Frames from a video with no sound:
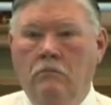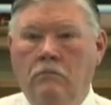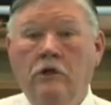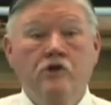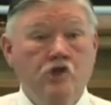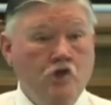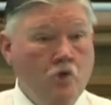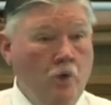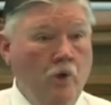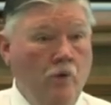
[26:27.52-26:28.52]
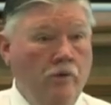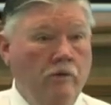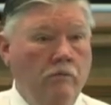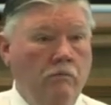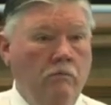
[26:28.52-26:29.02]
There's
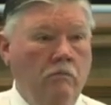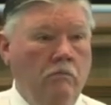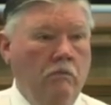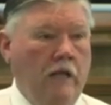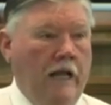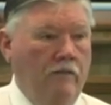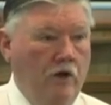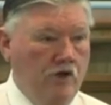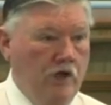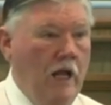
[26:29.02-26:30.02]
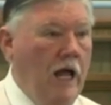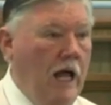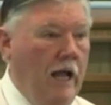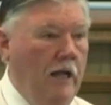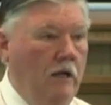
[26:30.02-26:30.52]
truth and there's
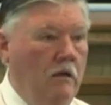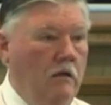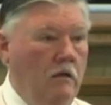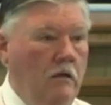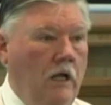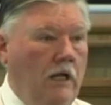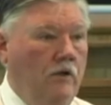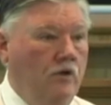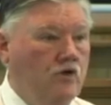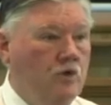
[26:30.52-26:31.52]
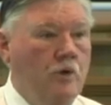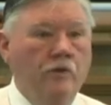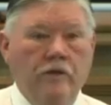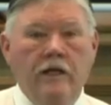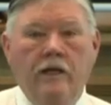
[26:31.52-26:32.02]
lie. And the
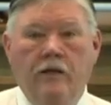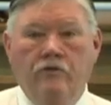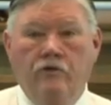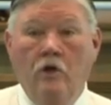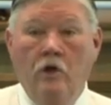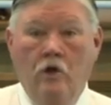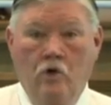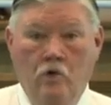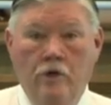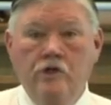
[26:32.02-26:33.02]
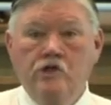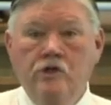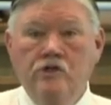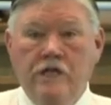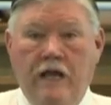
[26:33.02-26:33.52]
truth is,
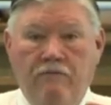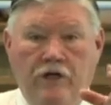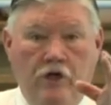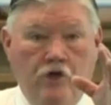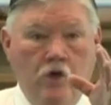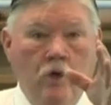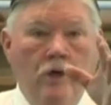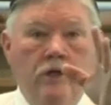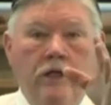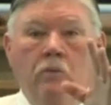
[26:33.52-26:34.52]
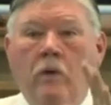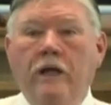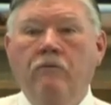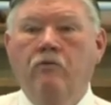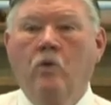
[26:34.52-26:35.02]
Christians have an eternity
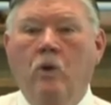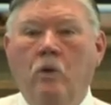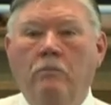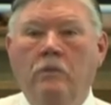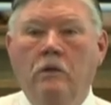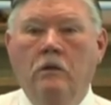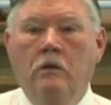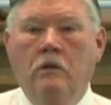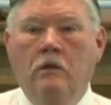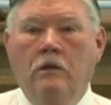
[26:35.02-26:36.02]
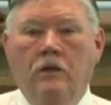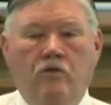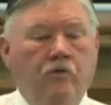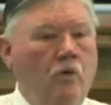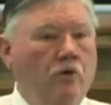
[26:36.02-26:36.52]
waiting for them that's
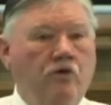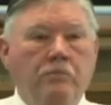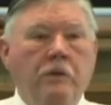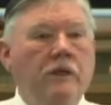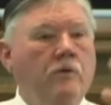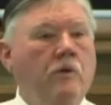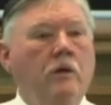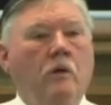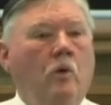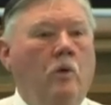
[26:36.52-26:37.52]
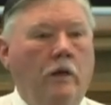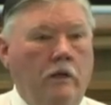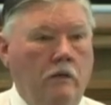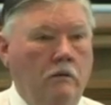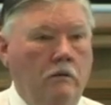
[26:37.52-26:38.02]
full of splendor and glory.
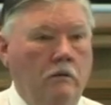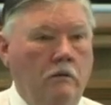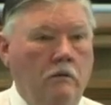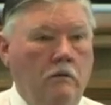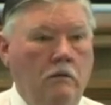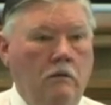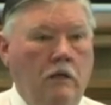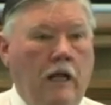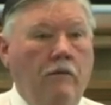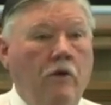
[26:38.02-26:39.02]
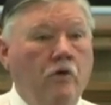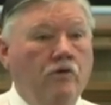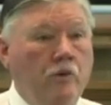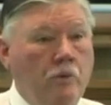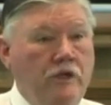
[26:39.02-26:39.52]
And
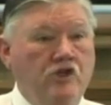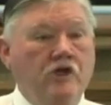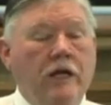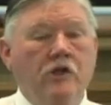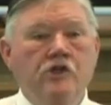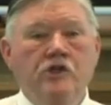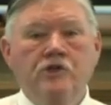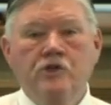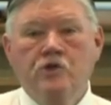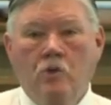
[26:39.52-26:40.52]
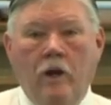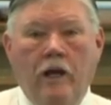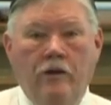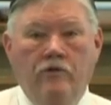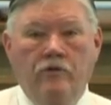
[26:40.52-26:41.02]
those that reject Jesus
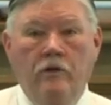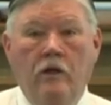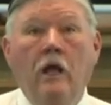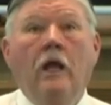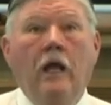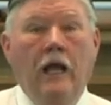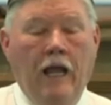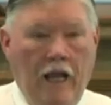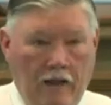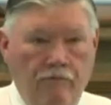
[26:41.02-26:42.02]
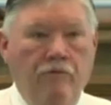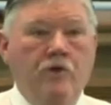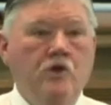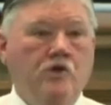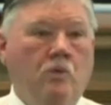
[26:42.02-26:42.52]
Christ have a
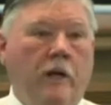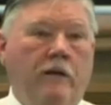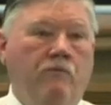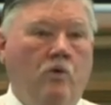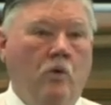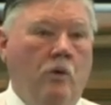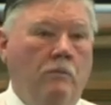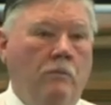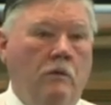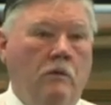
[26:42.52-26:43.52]
future waiting for them